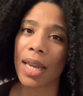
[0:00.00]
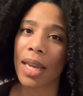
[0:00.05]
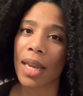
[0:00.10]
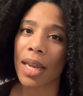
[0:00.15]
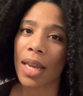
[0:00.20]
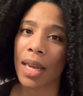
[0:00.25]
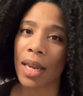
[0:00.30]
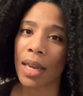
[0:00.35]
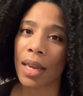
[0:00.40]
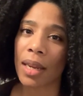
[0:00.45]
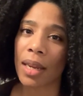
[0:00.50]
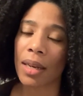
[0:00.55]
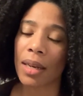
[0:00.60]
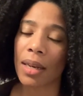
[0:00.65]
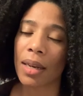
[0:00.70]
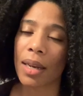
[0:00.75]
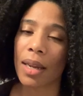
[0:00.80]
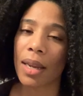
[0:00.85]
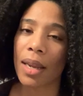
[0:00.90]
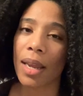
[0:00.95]
And
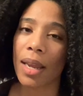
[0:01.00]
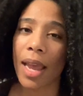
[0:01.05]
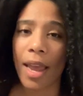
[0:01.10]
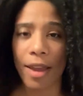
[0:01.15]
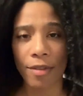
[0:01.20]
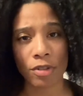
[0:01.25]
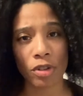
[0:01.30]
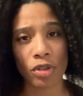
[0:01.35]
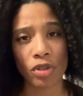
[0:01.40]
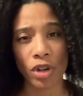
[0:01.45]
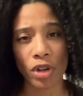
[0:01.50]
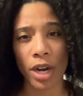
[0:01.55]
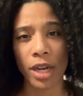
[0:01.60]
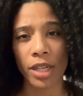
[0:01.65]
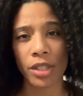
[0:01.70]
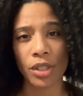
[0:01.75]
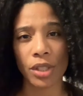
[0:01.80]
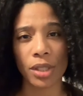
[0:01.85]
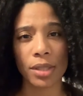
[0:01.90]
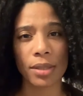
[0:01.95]
have you tried
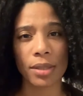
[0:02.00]
Jesus?